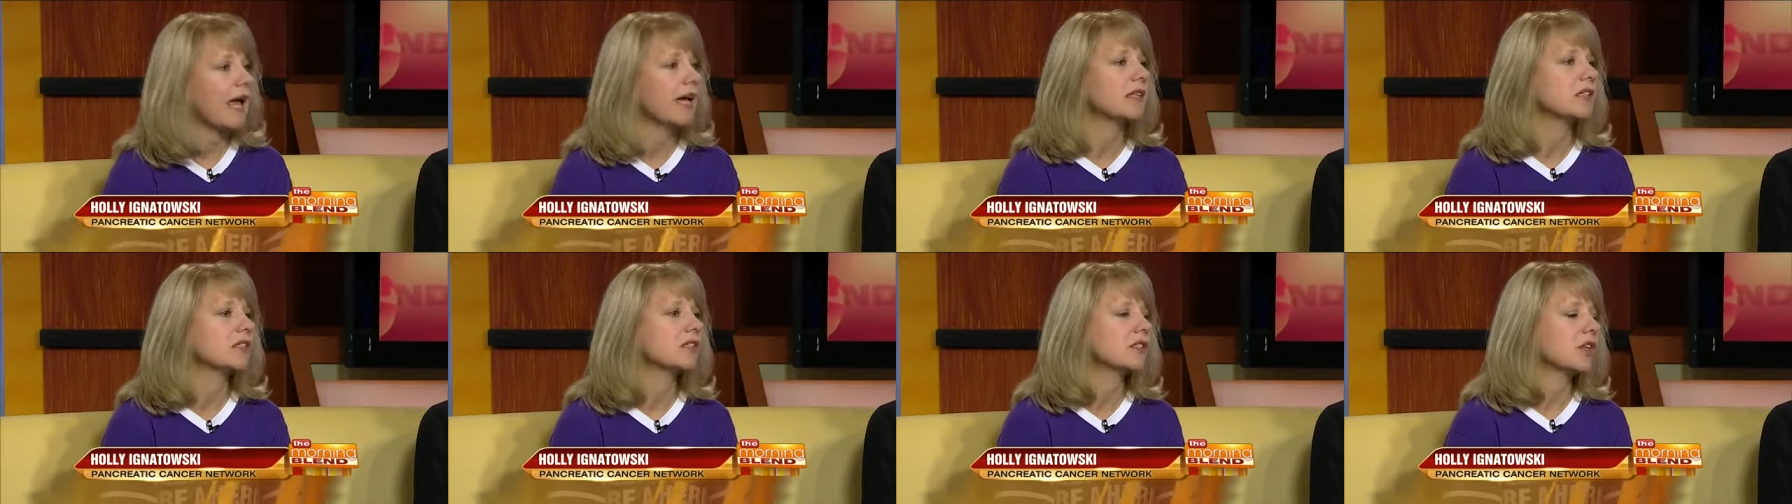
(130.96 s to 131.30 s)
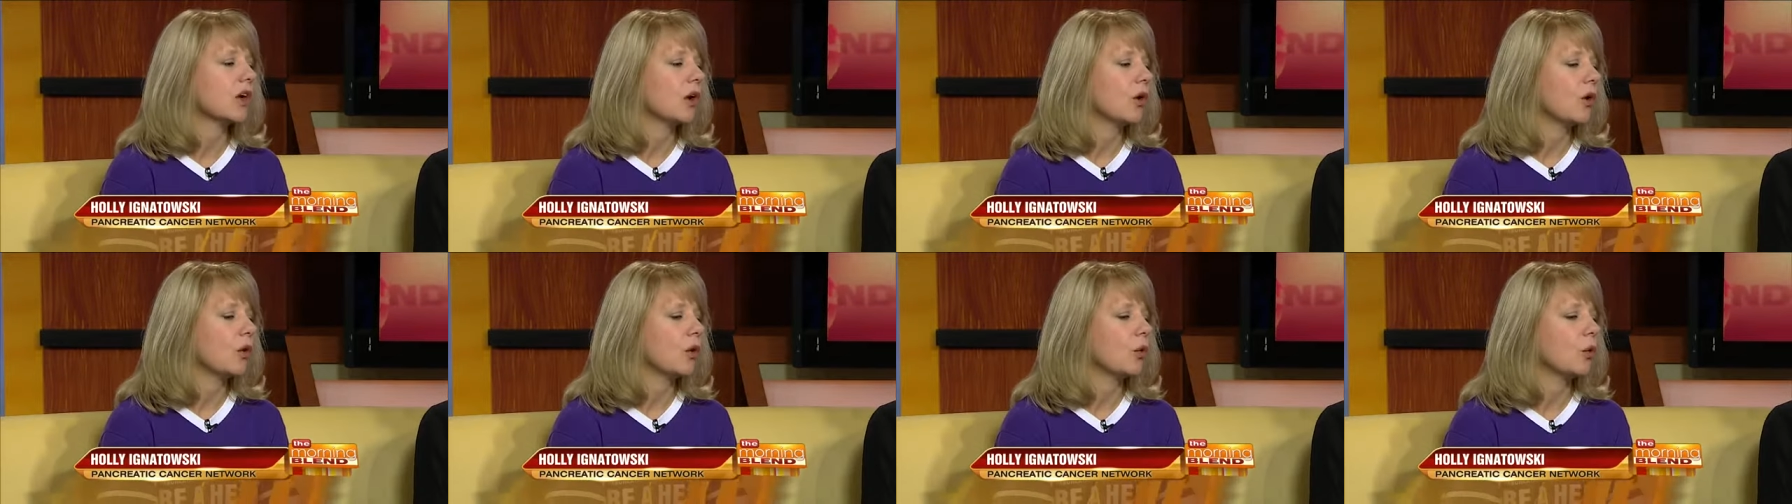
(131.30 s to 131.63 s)
And
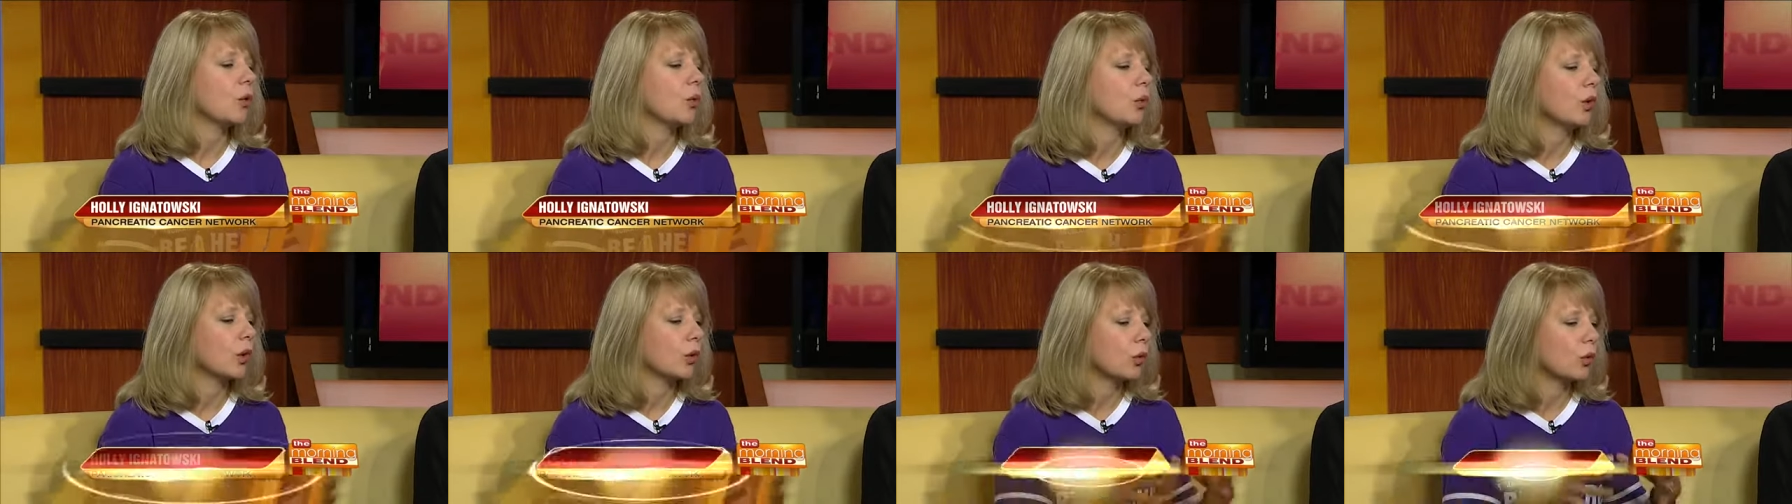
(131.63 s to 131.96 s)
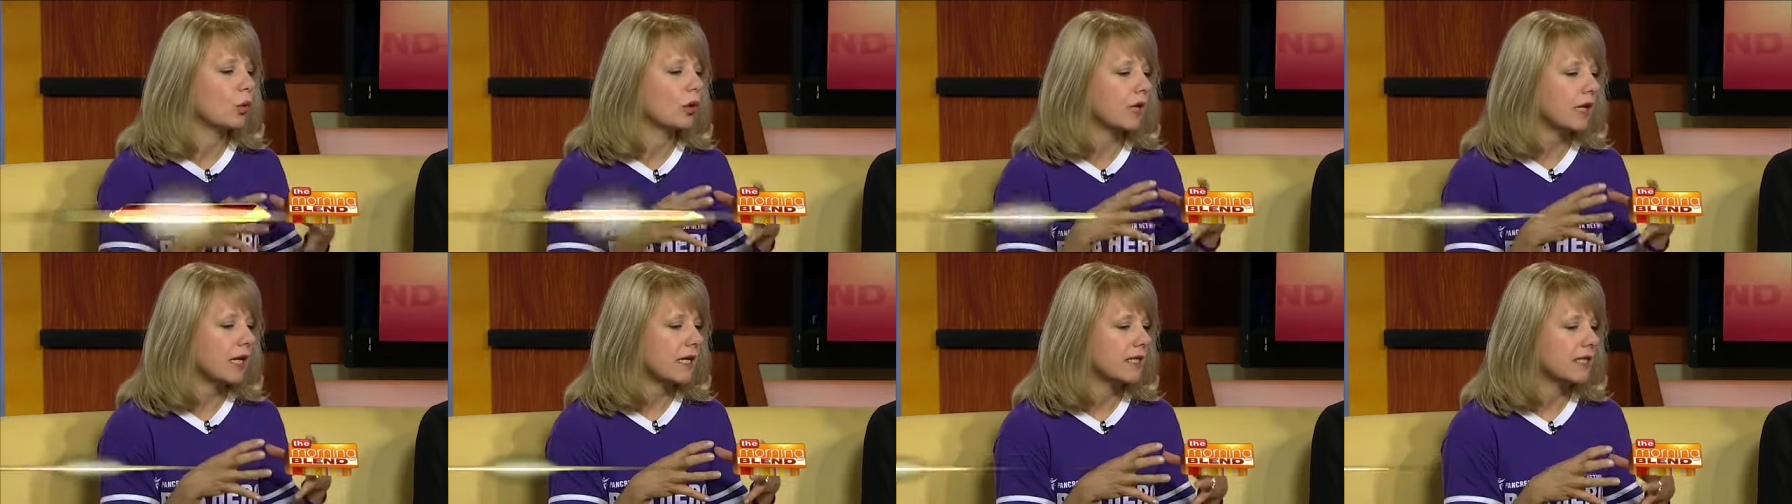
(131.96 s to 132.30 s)
so we're
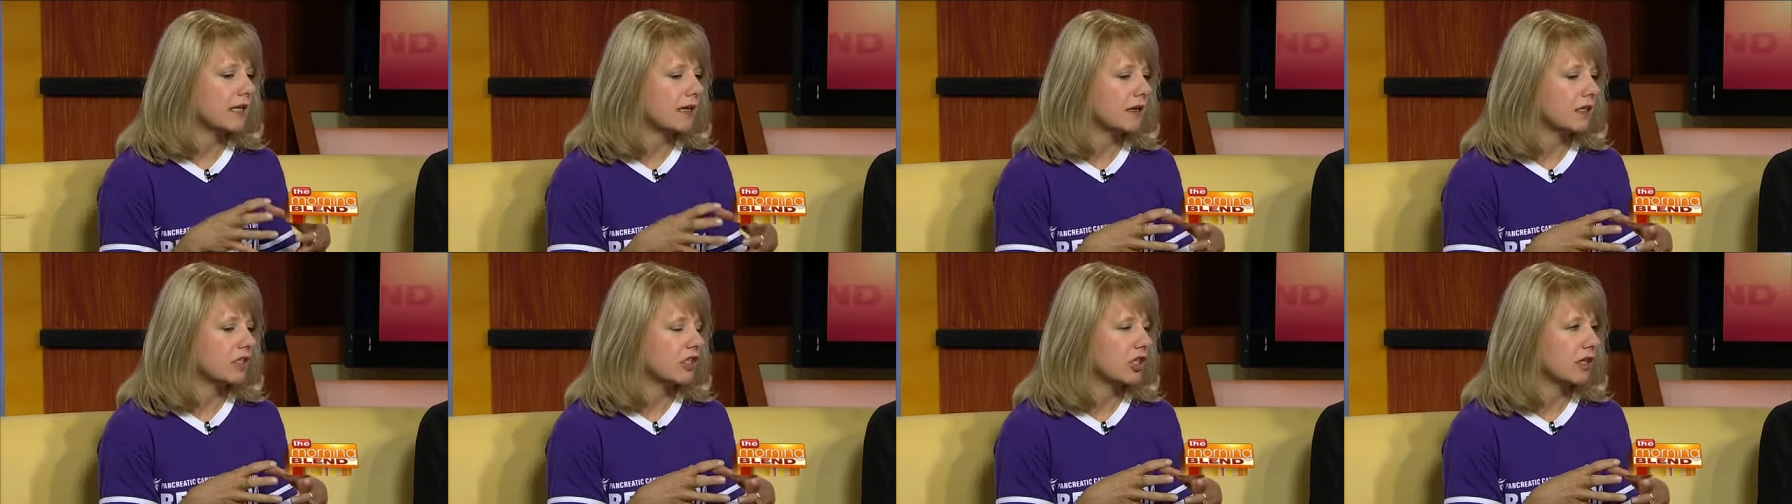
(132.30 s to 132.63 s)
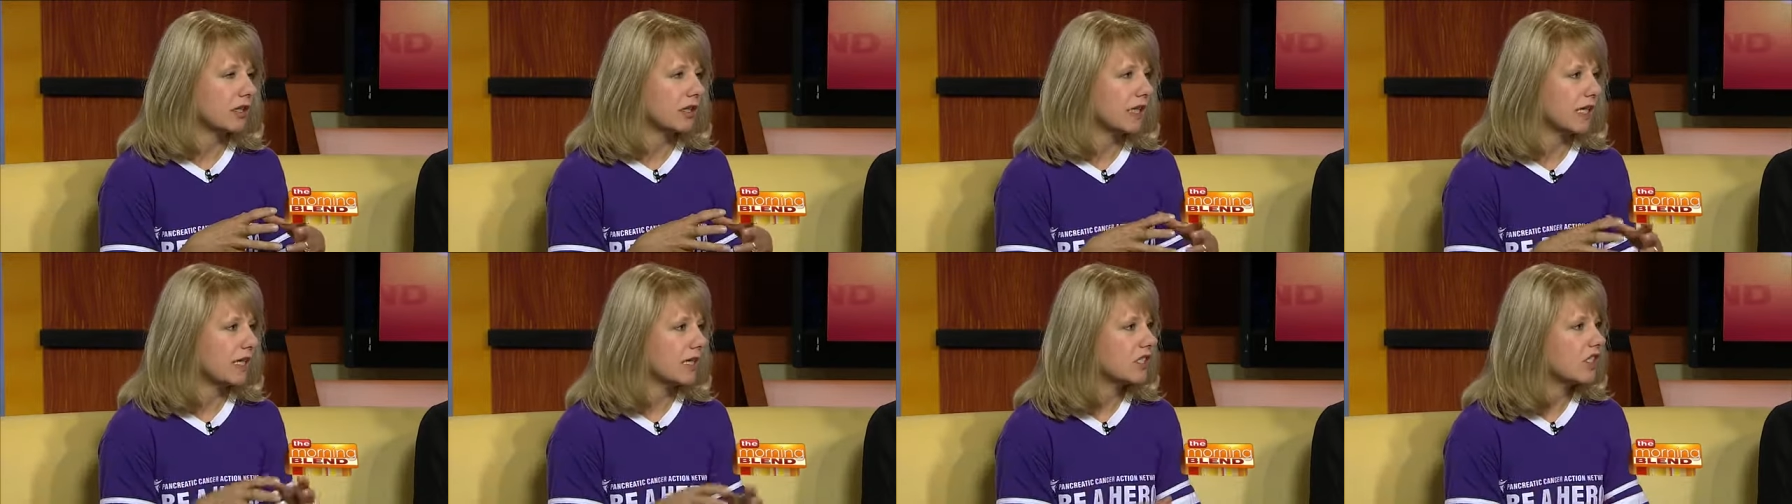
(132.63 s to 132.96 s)
working
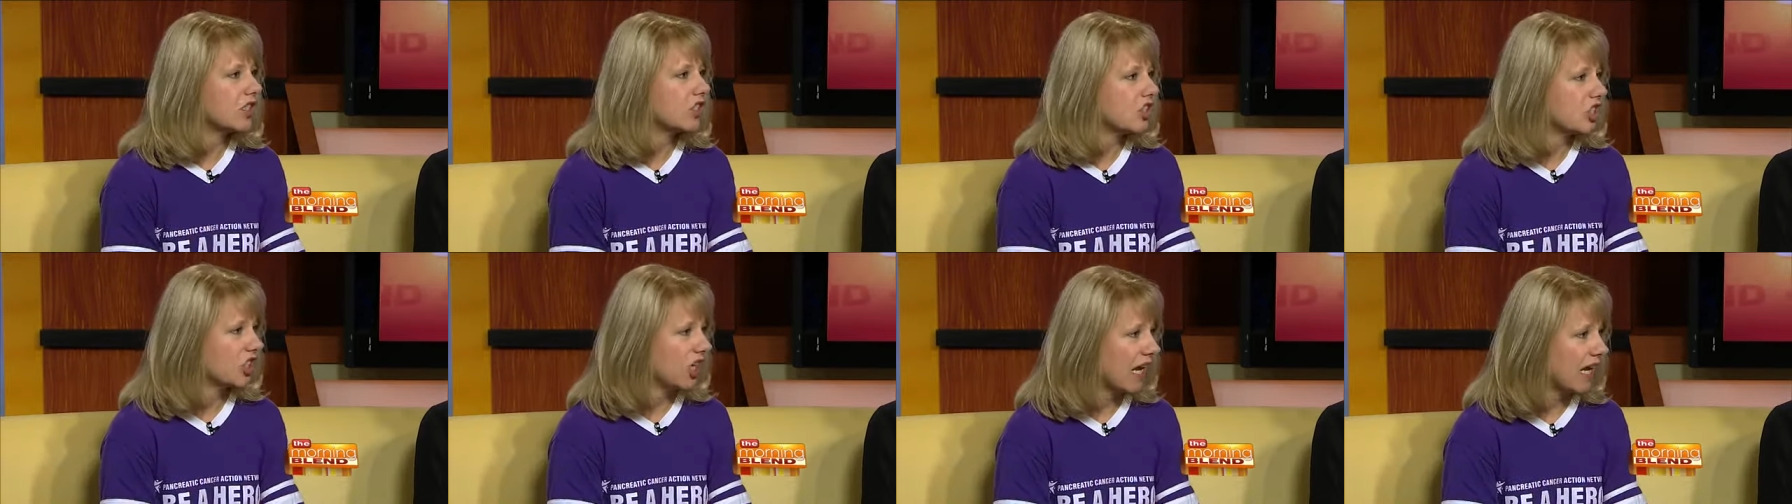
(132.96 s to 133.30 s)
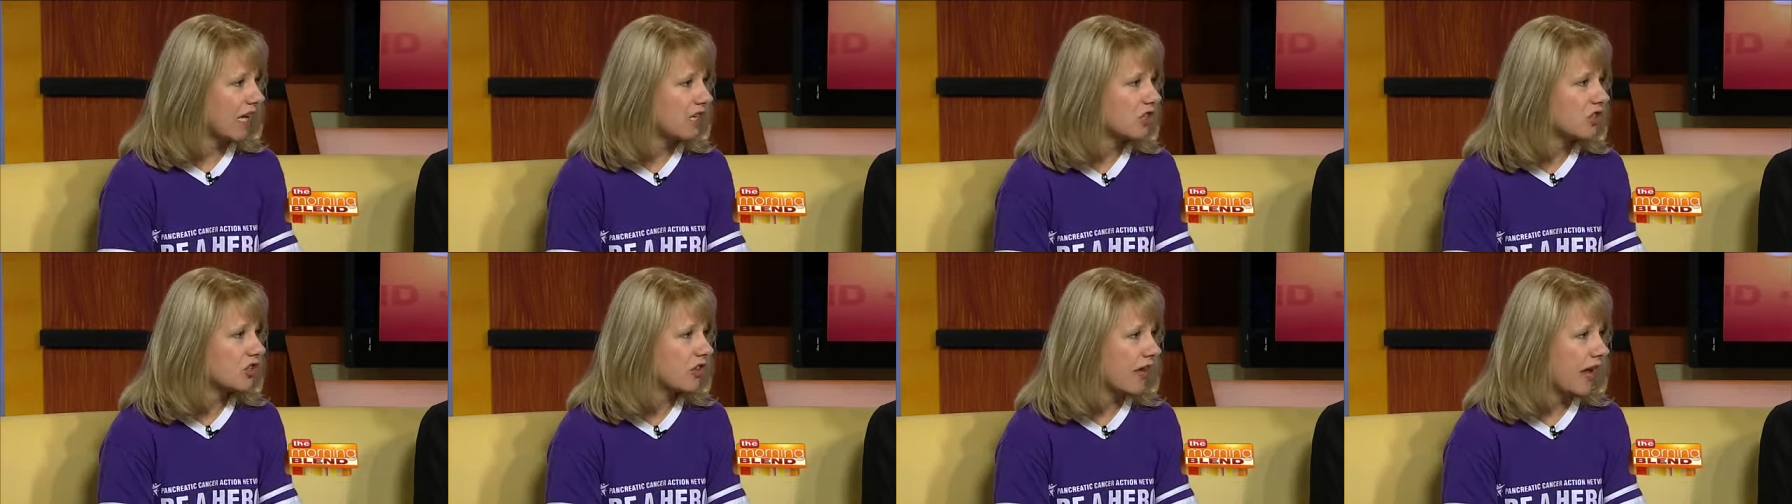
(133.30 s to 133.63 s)
diligently to
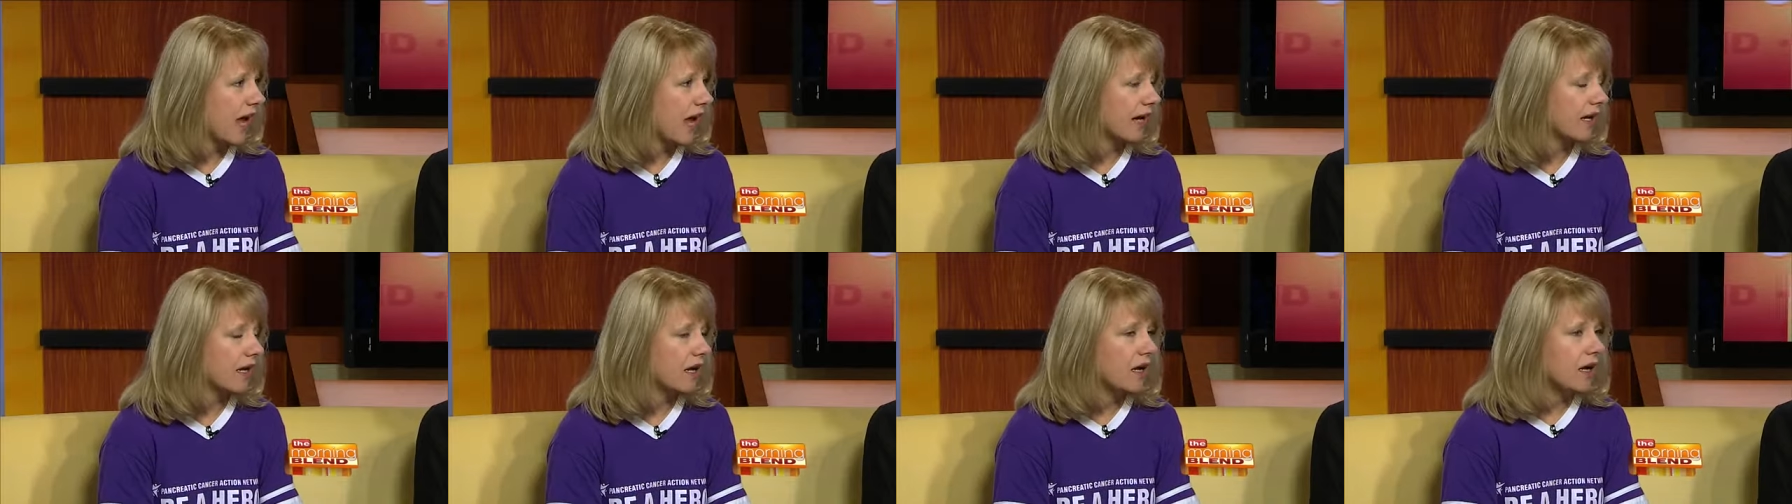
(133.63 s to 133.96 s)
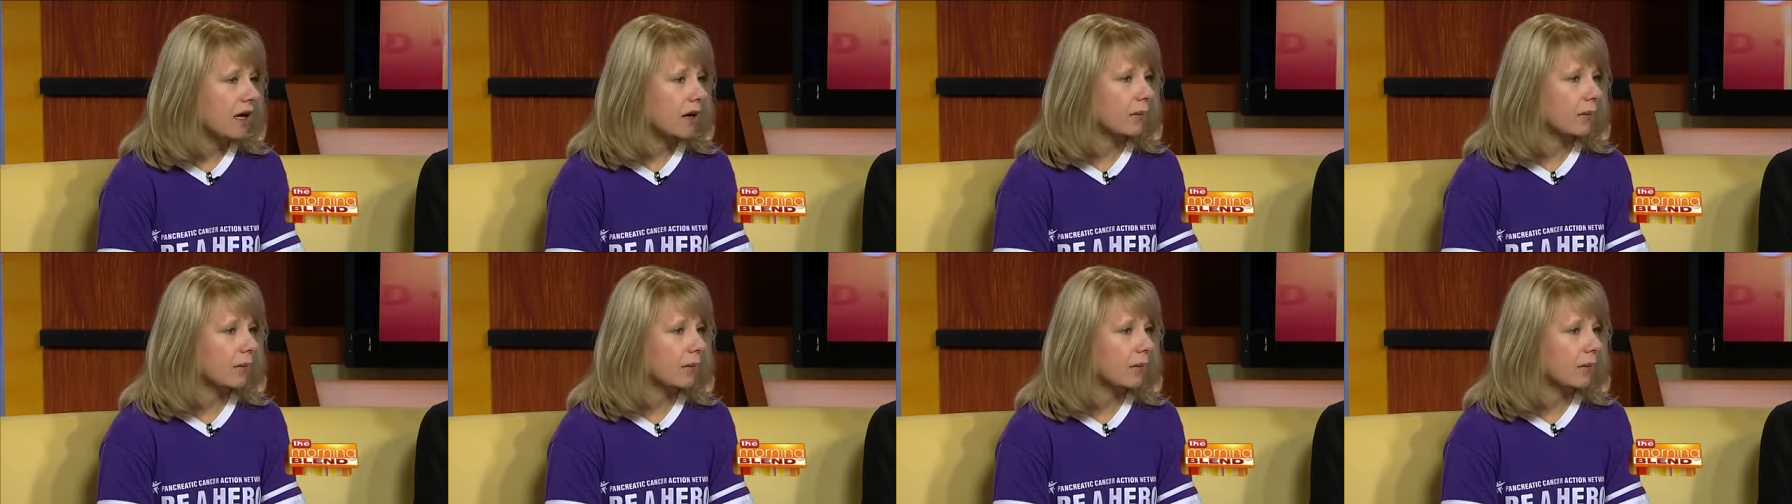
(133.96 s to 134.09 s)
change that